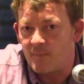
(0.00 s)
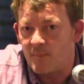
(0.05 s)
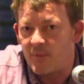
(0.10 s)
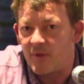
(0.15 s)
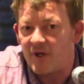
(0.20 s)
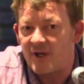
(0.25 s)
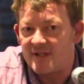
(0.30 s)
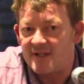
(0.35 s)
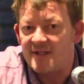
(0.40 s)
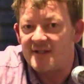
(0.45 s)

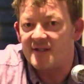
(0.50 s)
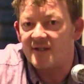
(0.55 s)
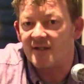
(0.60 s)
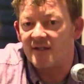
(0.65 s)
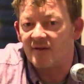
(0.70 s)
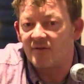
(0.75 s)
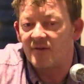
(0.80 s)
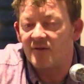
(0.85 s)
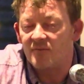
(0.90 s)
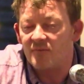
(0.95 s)
pretty
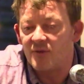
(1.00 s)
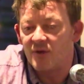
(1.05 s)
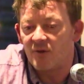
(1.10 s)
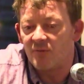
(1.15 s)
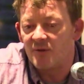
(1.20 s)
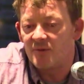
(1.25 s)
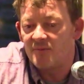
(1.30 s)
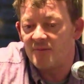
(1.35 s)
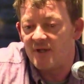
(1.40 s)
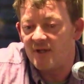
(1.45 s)
significant
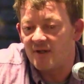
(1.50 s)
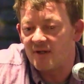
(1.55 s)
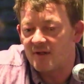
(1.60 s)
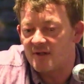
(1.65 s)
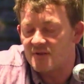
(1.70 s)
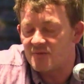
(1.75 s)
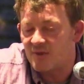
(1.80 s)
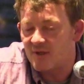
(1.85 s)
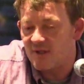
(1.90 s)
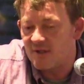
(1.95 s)
problem here,
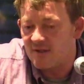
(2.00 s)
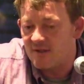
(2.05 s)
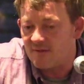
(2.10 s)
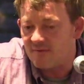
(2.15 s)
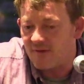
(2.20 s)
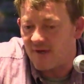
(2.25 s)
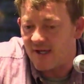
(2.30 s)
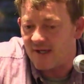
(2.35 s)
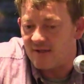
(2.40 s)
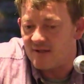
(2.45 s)
because one of the
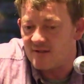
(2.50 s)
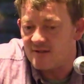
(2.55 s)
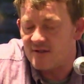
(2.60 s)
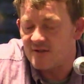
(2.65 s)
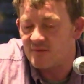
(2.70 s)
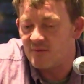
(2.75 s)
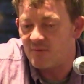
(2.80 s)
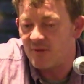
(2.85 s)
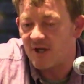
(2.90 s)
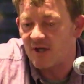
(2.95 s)

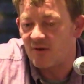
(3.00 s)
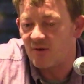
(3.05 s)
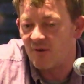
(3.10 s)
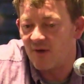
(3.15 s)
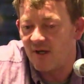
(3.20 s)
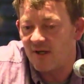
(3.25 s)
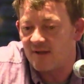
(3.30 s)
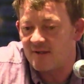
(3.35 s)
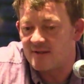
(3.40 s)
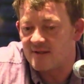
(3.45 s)
advantages with
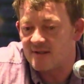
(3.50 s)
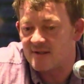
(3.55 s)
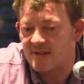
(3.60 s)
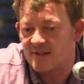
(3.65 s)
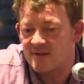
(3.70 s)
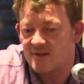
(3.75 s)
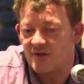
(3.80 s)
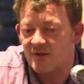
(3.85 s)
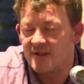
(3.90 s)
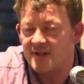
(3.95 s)
Bitcoin is it's
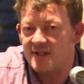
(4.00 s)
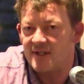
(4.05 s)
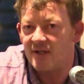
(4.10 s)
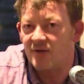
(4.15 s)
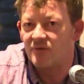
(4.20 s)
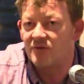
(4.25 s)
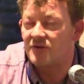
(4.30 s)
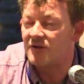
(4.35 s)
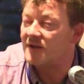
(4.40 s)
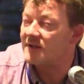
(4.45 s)
a sort of
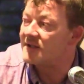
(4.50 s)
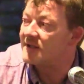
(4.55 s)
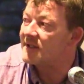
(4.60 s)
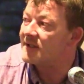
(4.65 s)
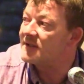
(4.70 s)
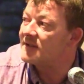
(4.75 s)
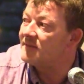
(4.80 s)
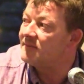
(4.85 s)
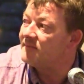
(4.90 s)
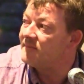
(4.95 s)
zero trust
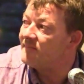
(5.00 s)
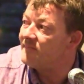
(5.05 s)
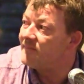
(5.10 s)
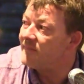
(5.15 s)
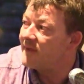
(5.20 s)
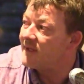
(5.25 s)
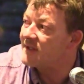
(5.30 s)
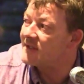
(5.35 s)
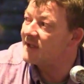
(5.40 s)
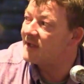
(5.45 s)
system.
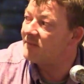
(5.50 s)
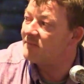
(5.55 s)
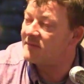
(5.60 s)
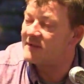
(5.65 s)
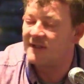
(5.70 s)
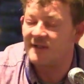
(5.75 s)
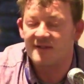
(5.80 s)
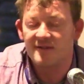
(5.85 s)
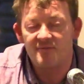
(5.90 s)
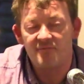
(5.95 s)
It's a
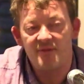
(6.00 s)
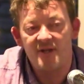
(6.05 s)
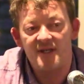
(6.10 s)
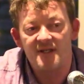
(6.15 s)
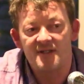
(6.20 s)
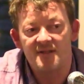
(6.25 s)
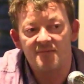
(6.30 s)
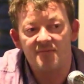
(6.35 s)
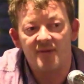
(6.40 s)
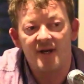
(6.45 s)
system
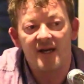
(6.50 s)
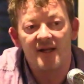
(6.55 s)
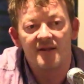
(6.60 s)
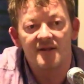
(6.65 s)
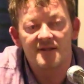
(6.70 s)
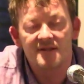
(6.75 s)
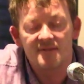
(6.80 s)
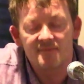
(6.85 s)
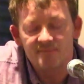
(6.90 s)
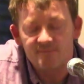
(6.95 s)
based in
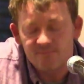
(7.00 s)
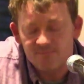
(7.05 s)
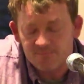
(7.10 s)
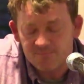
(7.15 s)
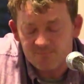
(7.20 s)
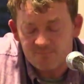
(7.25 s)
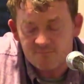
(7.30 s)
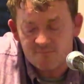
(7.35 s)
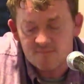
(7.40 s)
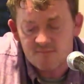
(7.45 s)
maths.
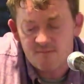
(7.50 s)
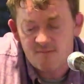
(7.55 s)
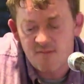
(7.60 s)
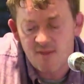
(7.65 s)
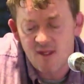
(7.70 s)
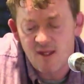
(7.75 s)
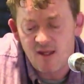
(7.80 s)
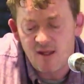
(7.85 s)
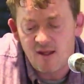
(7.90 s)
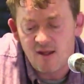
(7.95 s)

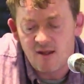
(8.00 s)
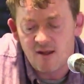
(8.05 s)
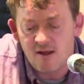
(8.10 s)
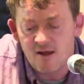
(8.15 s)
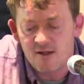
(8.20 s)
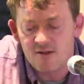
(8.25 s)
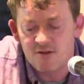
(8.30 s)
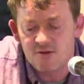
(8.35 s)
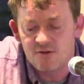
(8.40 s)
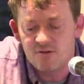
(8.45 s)

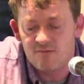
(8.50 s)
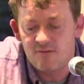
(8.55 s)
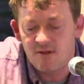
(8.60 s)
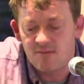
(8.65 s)
And you